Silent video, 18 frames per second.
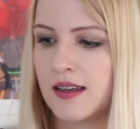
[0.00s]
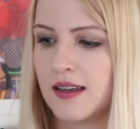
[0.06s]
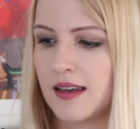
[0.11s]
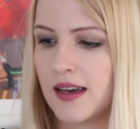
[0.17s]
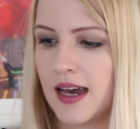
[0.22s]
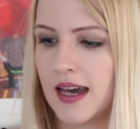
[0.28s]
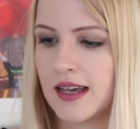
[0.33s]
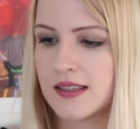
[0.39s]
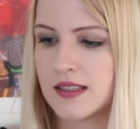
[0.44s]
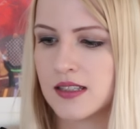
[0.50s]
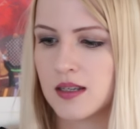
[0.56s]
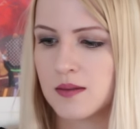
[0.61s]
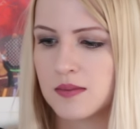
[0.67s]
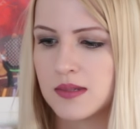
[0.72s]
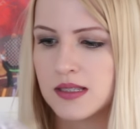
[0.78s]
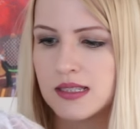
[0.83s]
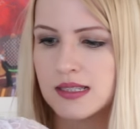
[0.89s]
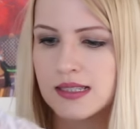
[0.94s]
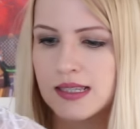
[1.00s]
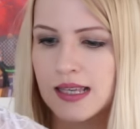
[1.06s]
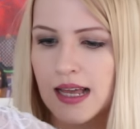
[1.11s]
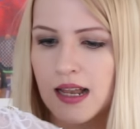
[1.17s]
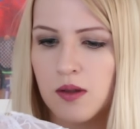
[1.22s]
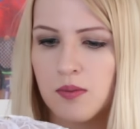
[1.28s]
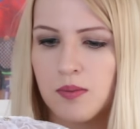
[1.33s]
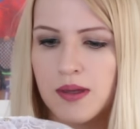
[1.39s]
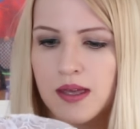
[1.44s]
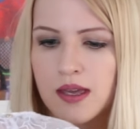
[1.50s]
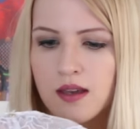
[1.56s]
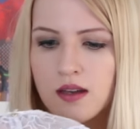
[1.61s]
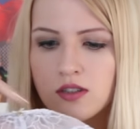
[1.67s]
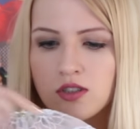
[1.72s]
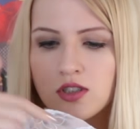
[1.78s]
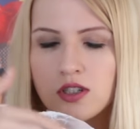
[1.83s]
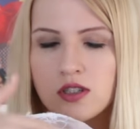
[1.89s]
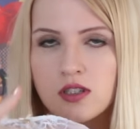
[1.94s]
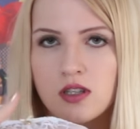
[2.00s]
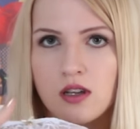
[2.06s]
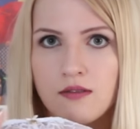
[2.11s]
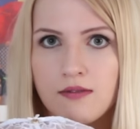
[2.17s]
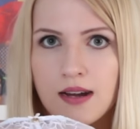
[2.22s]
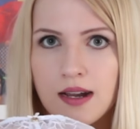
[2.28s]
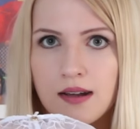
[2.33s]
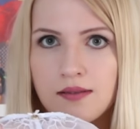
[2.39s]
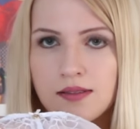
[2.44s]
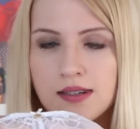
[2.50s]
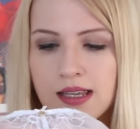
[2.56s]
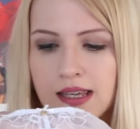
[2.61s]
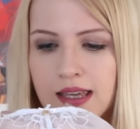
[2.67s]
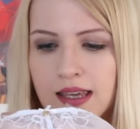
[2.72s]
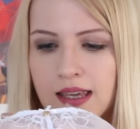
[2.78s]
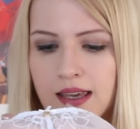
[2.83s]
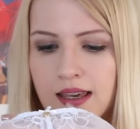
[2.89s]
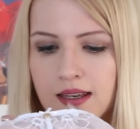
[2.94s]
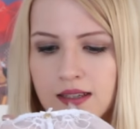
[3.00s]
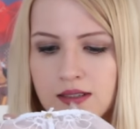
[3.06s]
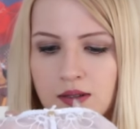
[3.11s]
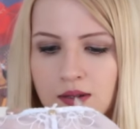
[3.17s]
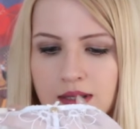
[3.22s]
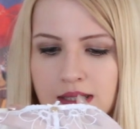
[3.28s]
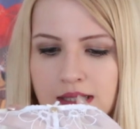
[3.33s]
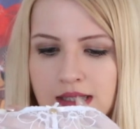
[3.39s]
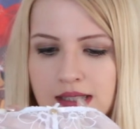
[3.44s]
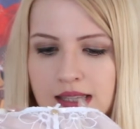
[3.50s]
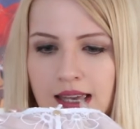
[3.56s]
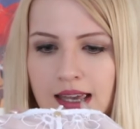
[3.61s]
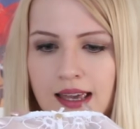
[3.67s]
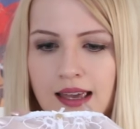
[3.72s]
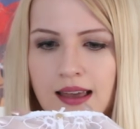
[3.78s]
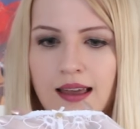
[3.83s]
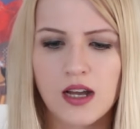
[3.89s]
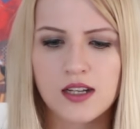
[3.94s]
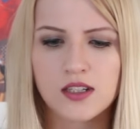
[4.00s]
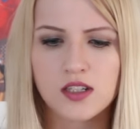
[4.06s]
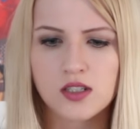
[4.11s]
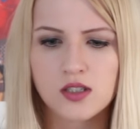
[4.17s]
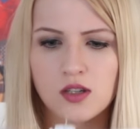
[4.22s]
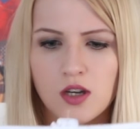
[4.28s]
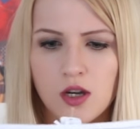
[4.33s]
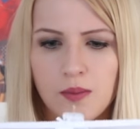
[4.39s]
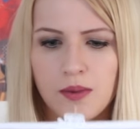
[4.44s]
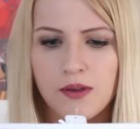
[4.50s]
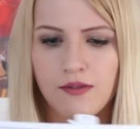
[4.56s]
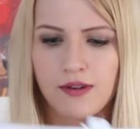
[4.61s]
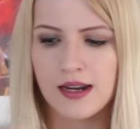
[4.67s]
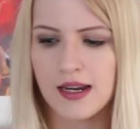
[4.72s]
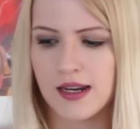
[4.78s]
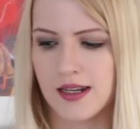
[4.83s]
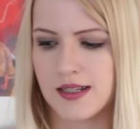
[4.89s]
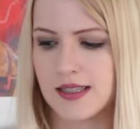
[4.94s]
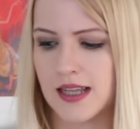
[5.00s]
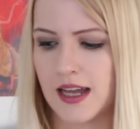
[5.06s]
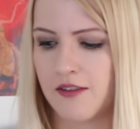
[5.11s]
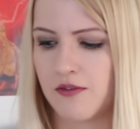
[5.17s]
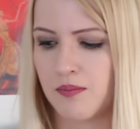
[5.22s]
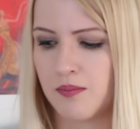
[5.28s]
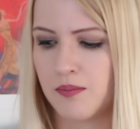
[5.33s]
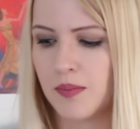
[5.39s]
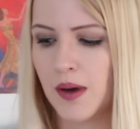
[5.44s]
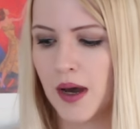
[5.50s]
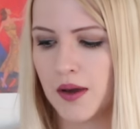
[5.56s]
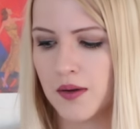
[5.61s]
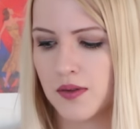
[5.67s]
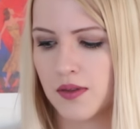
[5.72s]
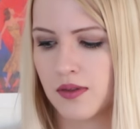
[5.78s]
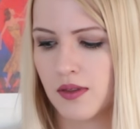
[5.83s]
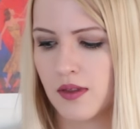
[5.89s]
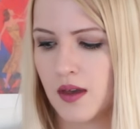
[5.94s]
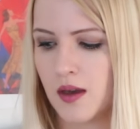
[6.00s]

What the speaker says: It has some scalloping just around here, as you can see. I just thought it would be really nice to have both.